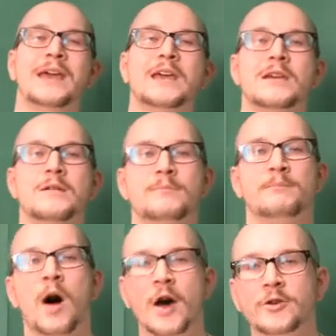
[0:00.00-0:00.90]
a
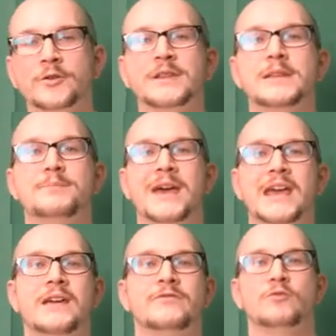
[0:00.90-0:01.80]
modernly
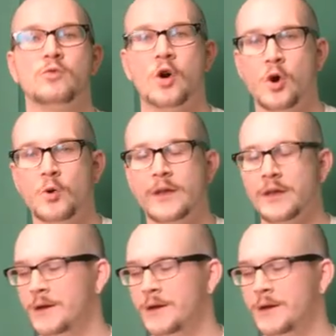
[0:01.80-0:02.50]
paved road.